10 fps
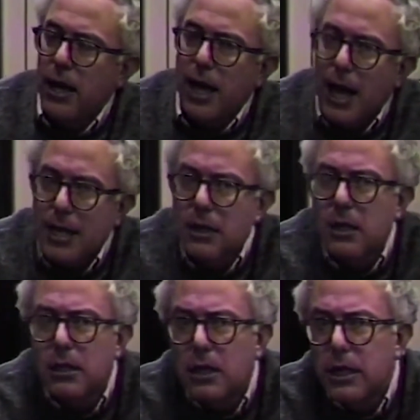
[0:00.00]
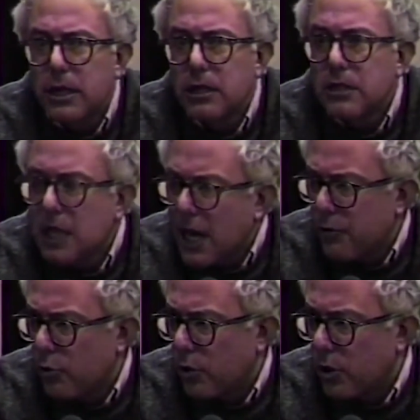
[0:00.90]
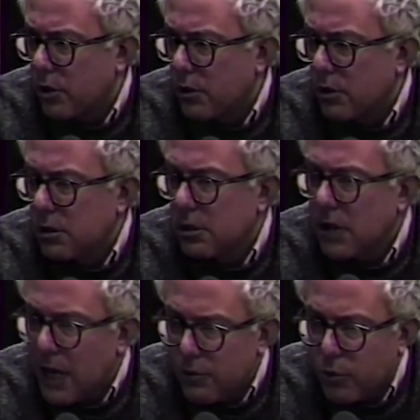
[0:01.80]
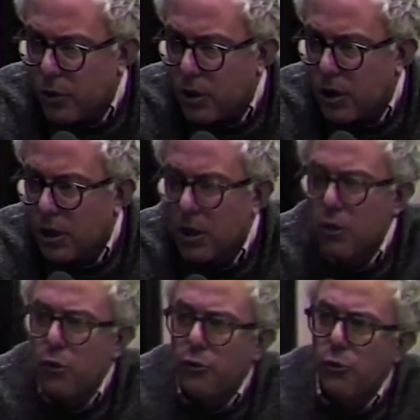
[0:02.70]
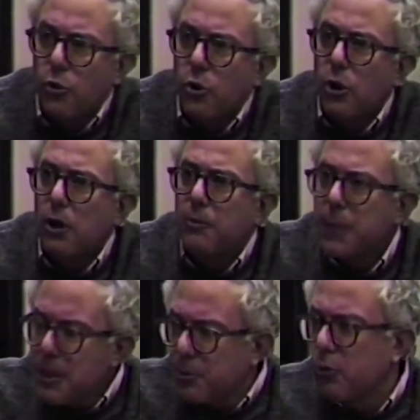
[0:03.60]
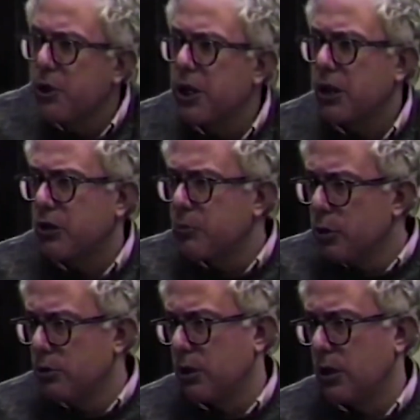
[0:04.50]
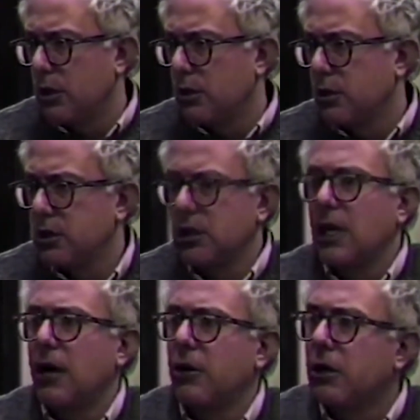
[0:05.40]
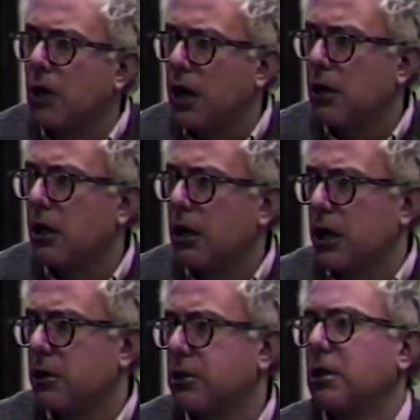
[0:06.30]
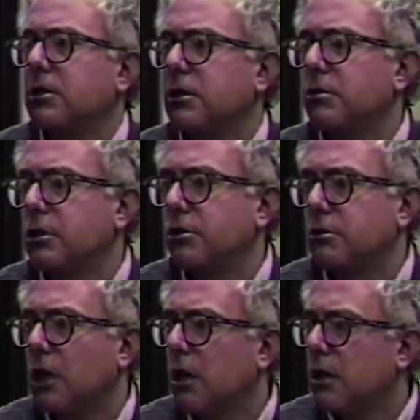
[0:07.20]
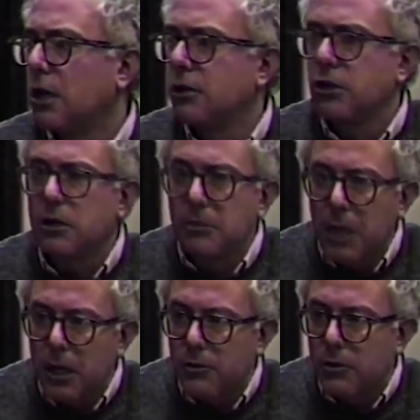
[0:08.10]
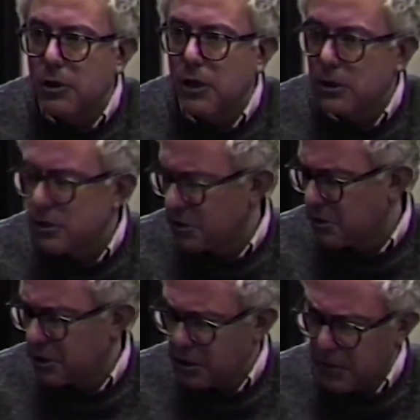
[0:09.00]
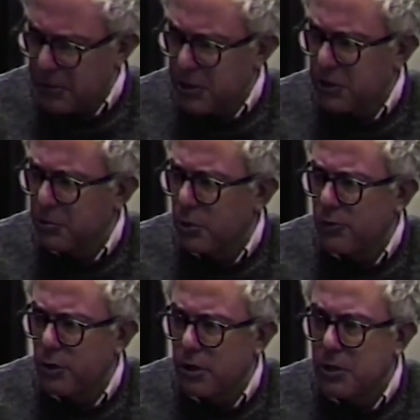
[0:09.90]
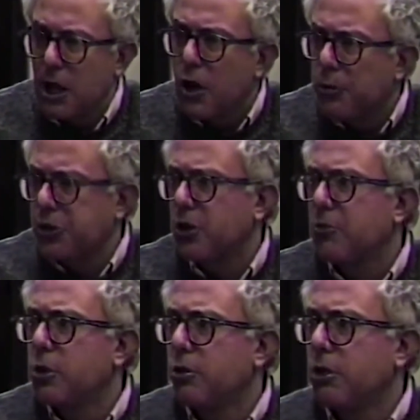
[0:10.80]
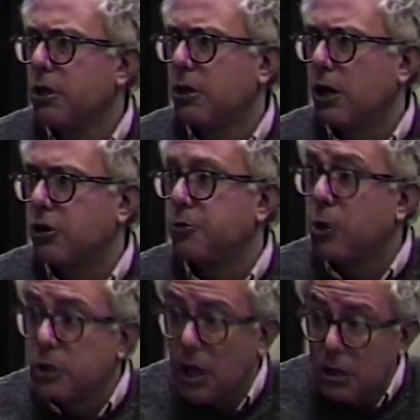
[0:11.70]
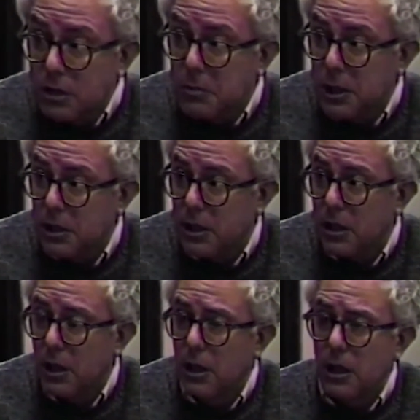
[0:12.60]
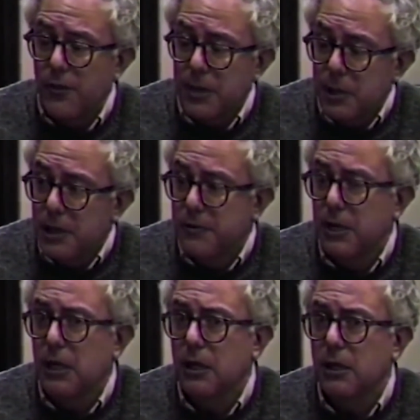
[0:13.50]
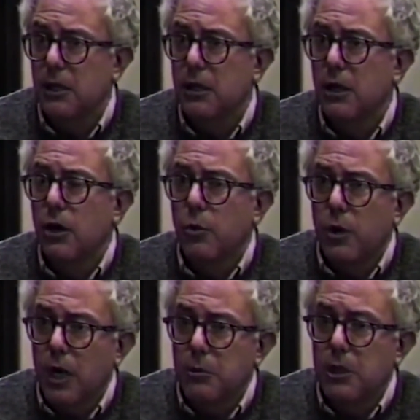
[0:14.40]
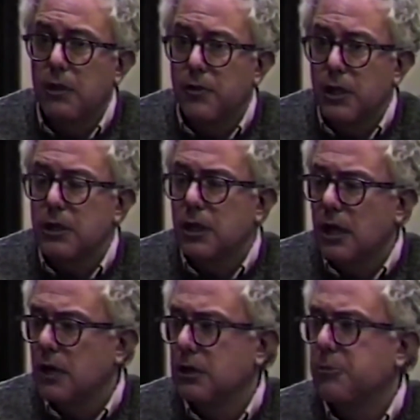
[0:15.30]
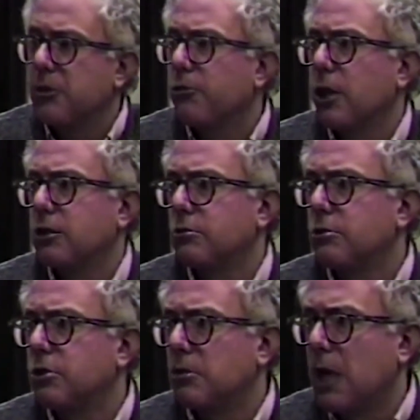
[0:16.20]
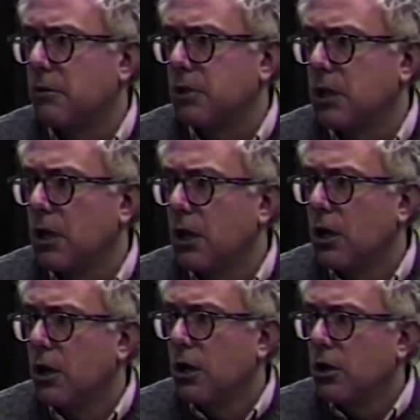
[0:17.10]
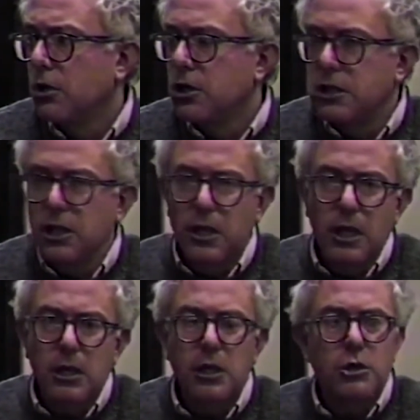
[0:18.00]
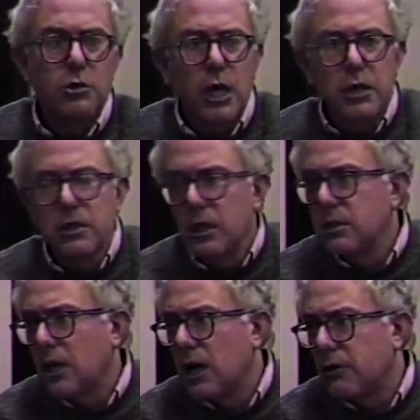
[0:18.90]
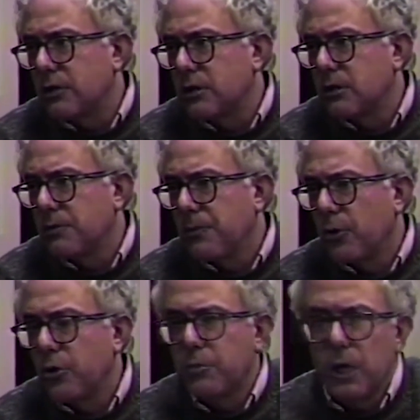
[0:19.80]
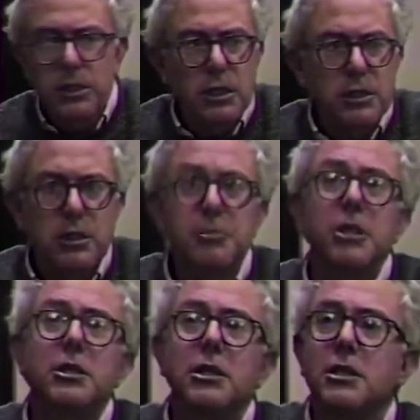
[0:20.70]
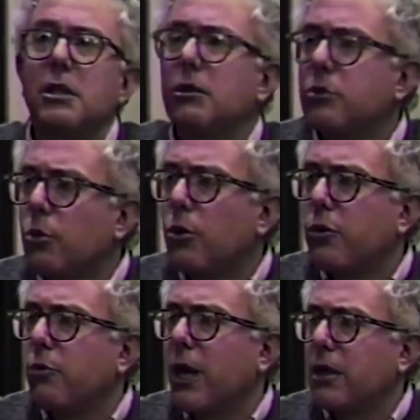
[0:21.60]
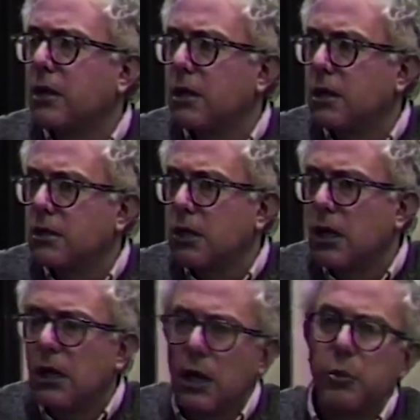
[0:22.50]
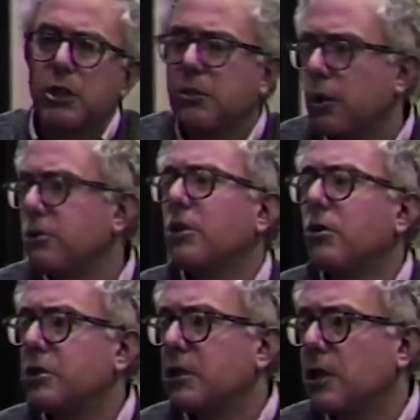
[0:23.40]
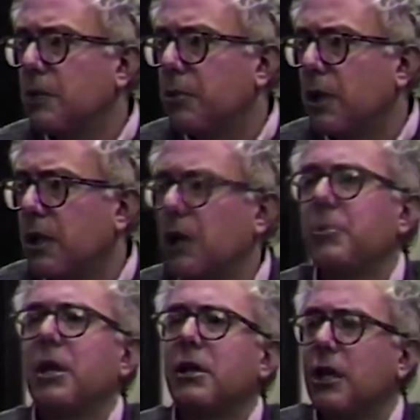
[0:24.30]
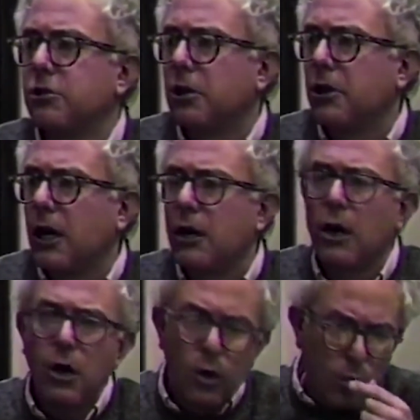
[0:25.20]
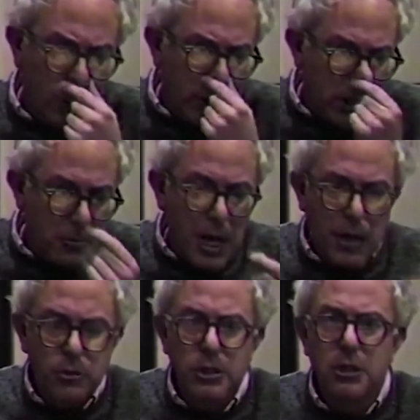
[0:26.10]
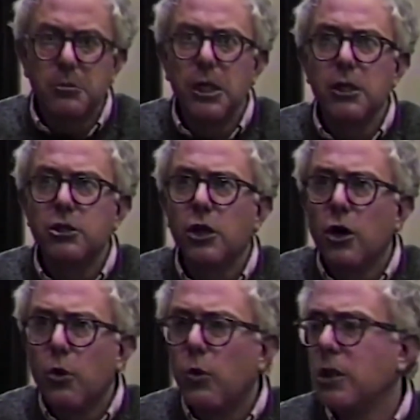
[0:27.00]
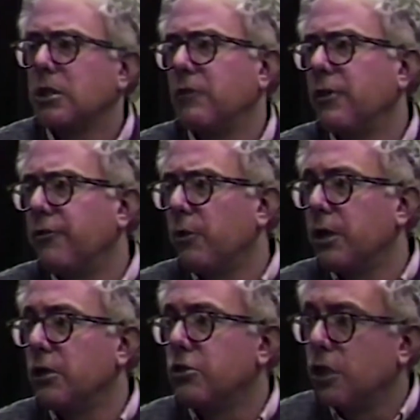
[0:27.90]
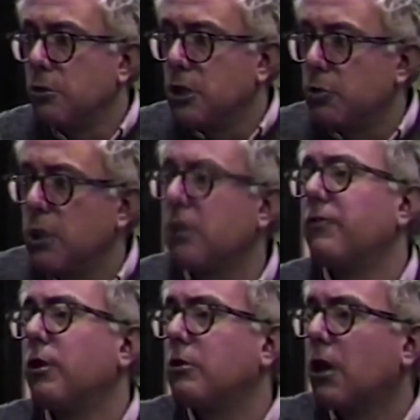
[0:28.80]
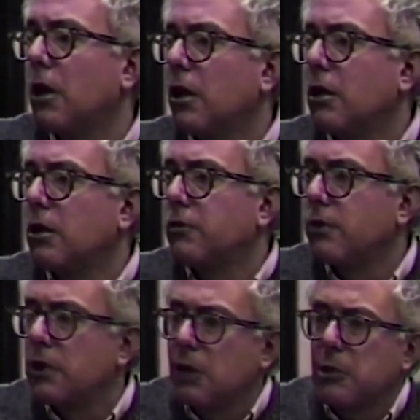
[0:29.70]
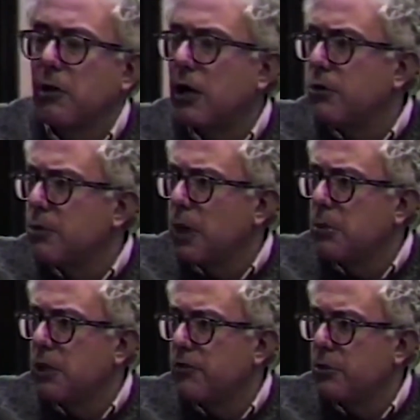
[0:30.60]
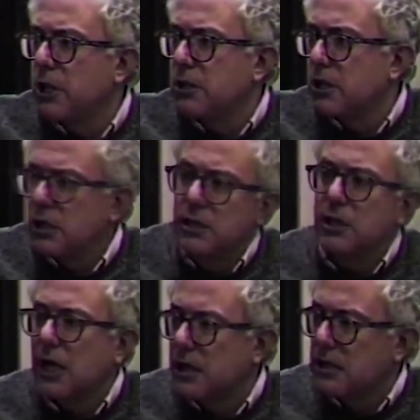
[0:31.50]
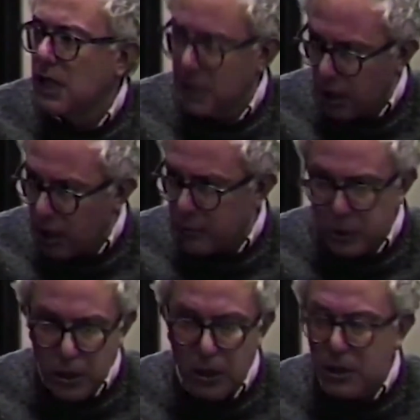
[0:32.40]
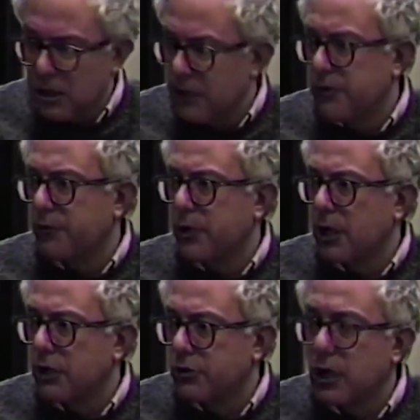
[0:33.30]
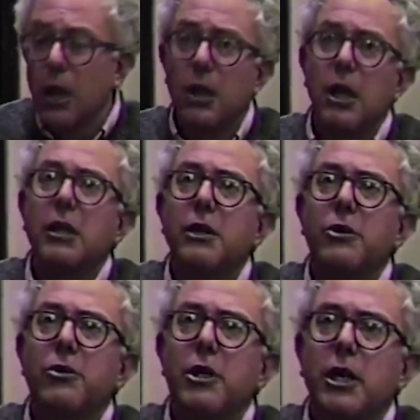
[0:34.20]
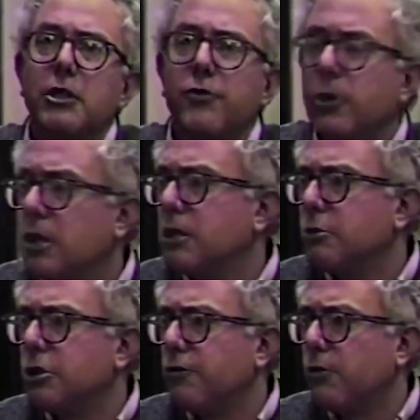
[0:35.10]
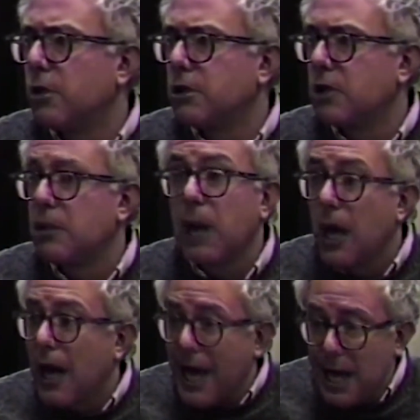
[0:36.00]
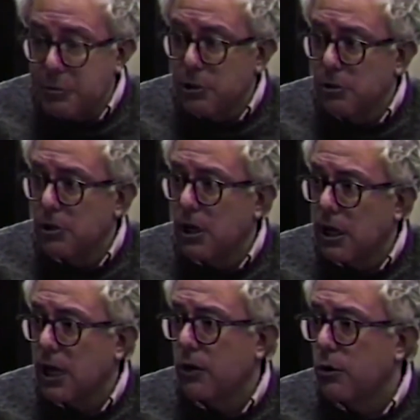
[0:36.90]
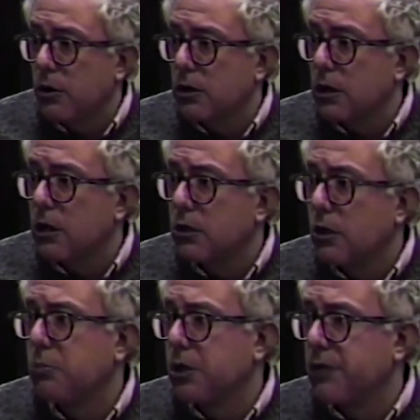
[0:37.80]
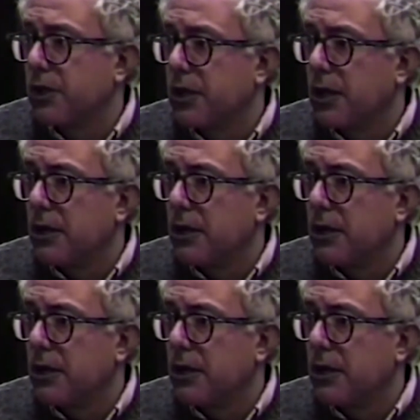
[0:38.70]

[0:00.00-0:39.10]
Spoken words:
And I think that it is not wrong for people within a community to sit down and dialogue and discuss those issues. Not just the mayor, of course, not just 13 members of the Board of Aldermen, but the community at large. Because ultimately, if I believe in anything, what I believe in is the concept of grassroots democracy. To think that the United States Congress or the President simply is going to sit there and do all the right things, and we're supposed to go to sleep and not pay attention to that, or that democracy means once every 4 years, gee whiz, we can vote, you know, for a Democrat or Republican for president. Isn't that exciting? Aren't we lucky to live in a free country? And then during the next 4 years, we should fall asleep. I absolutely and categorically don't believe that.